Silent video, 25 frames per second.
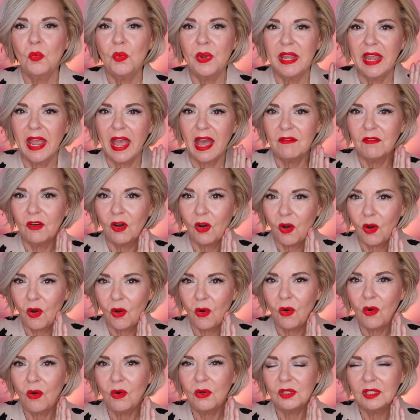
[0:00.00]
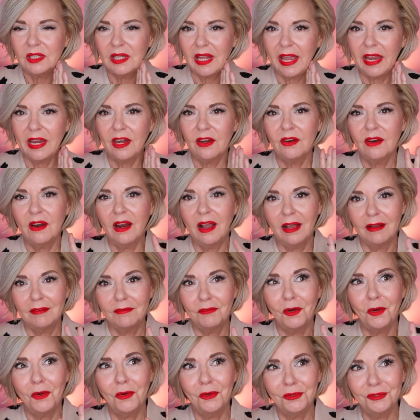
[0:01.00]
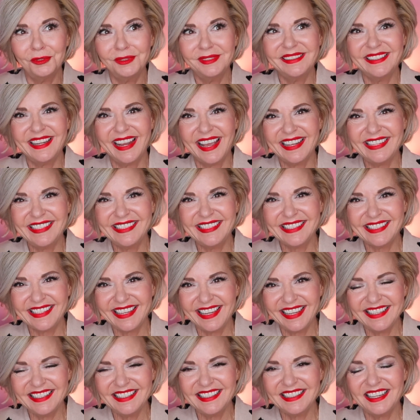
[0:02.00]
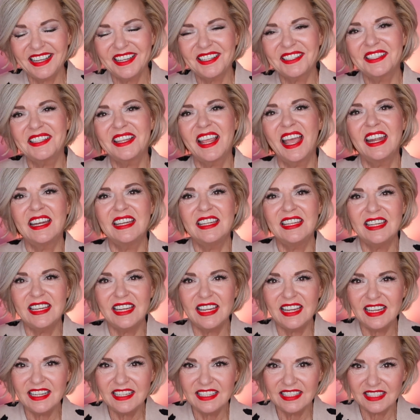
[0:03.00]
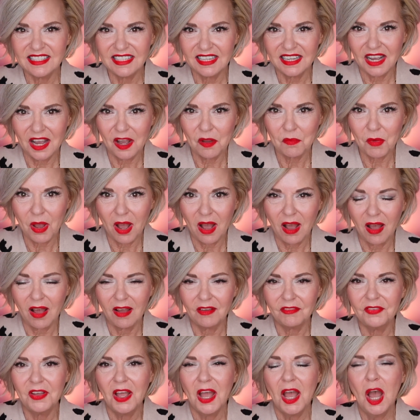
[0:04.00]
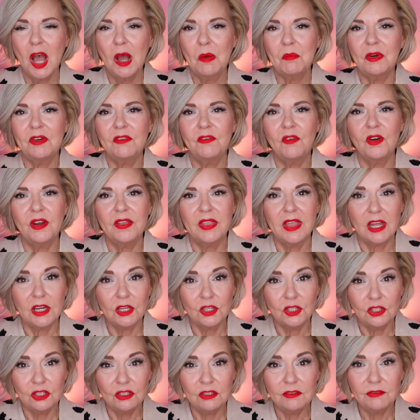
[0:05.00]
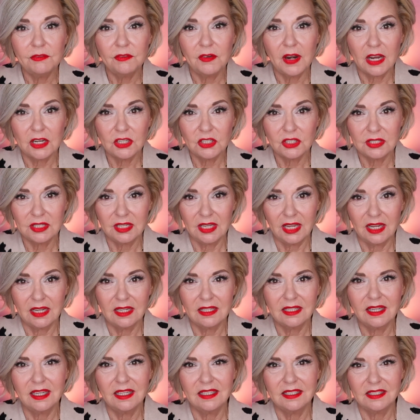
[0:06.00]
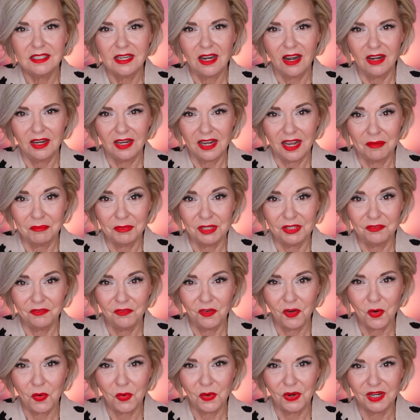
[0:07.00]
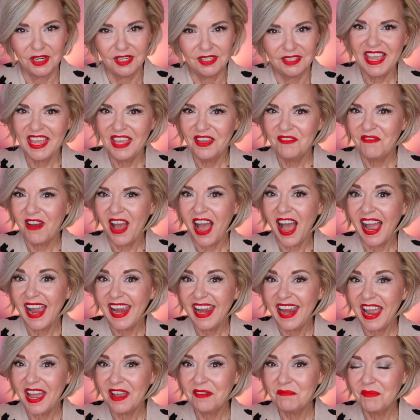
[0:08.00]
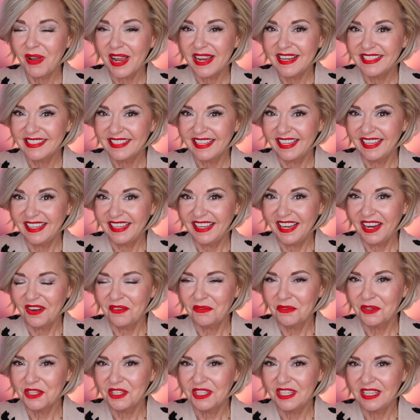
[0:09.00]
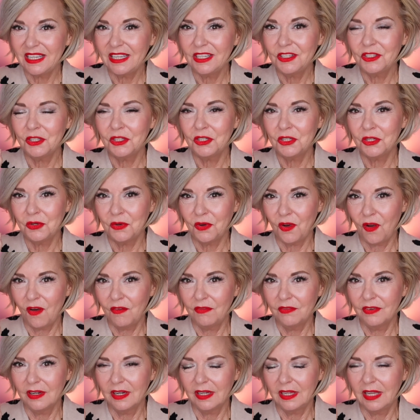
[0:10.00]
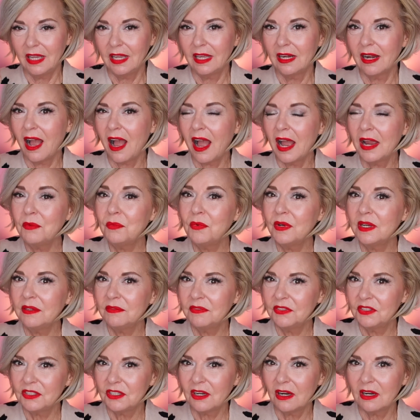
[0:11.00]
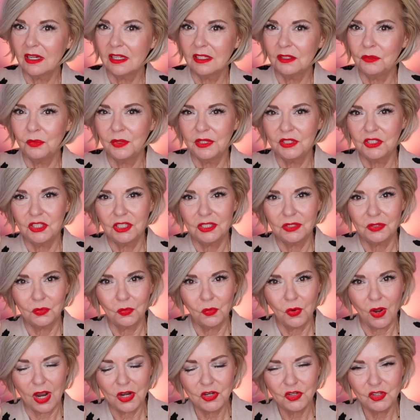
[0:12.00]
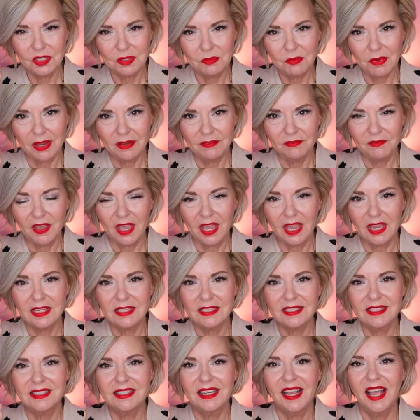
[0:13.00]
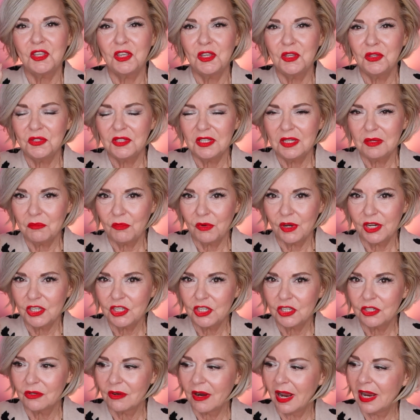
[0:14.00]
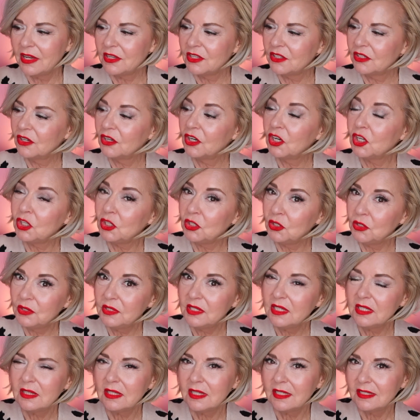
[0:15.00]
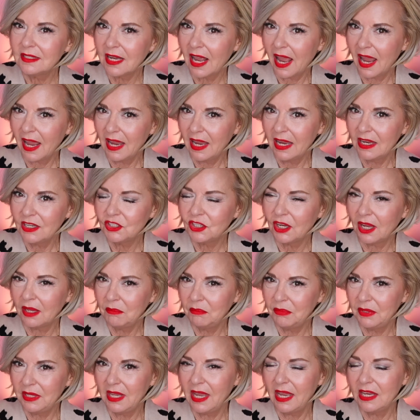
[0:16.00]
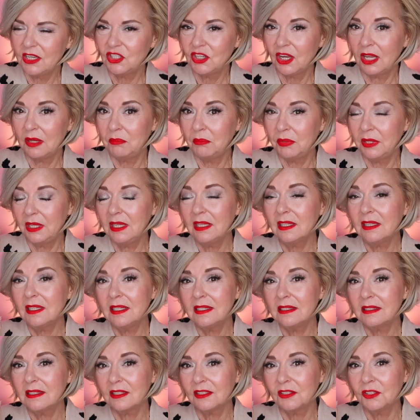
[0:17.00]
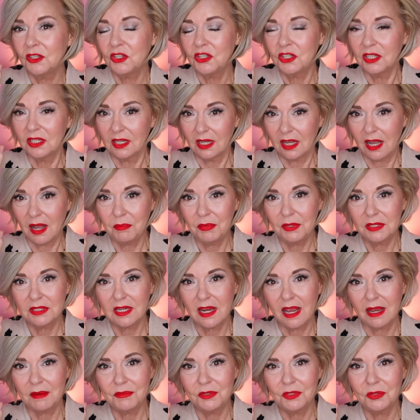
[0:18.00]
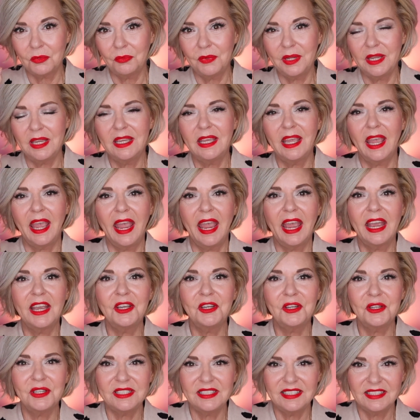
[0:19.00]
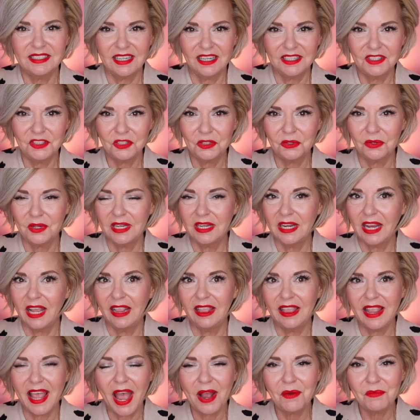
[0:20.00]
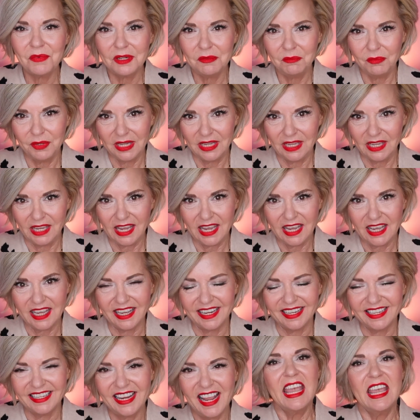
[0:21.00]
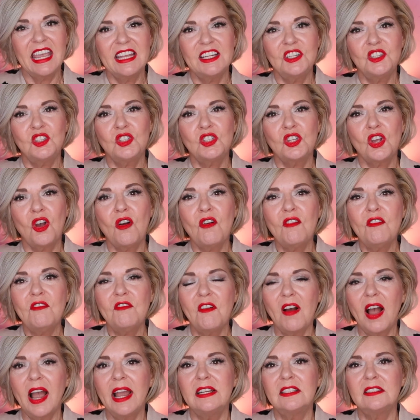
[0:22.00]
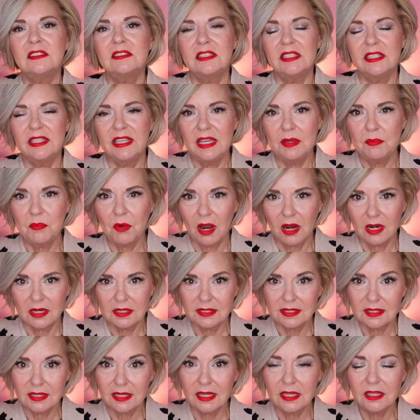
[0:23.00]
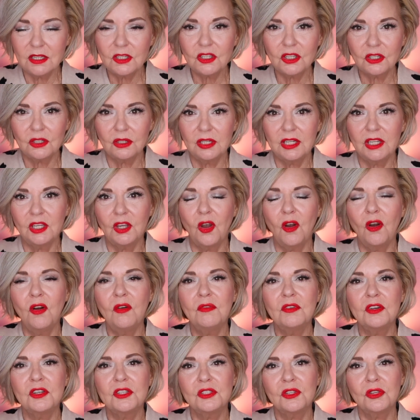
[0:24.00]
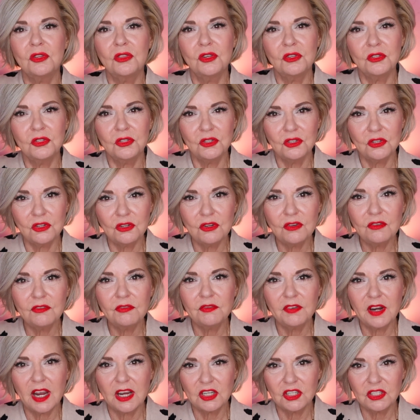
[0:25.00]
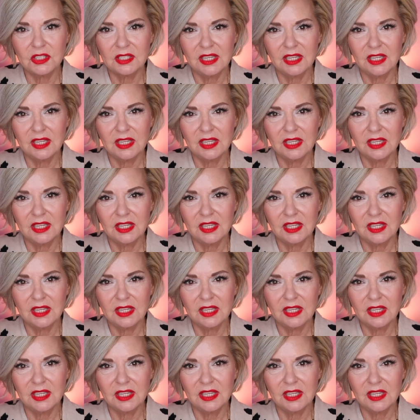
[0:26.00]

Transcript: we have a whole layer of old dead skin cells that needs to come off before that new fresh skin can start coming forward. If I had my skincare routine to do over again, I would have started with just washing my face, using moisturizer, using this AHA BHA peeling solution a couple times a week, and good sunscreen, and that would be it. It's so vital to keep our skin turning over so those new fresh